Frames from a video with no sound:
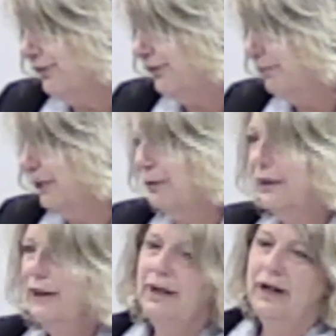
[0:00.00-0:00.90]
to both
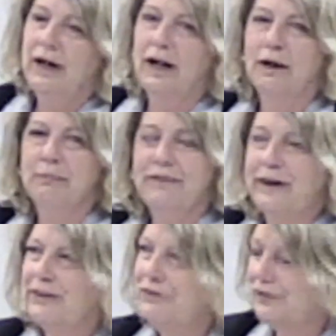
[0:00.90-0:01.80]

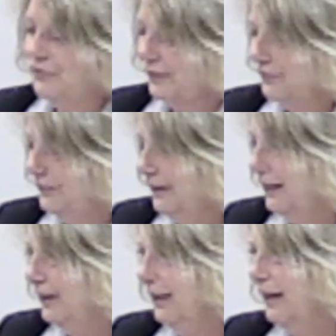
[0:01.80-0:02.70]
Fire District
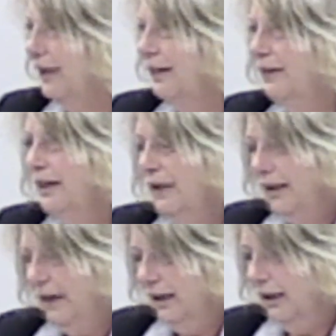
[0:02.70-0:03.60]
16 and
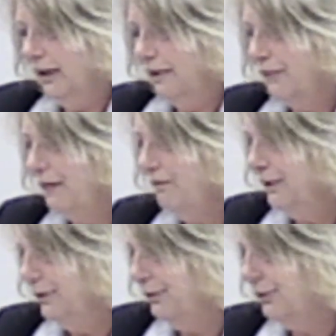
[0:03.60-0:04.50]
the
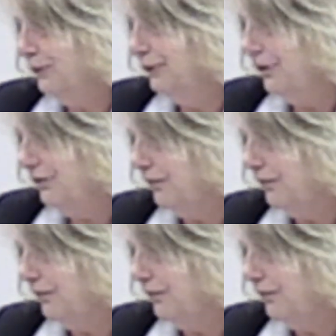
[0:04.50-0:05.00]
Greatview School District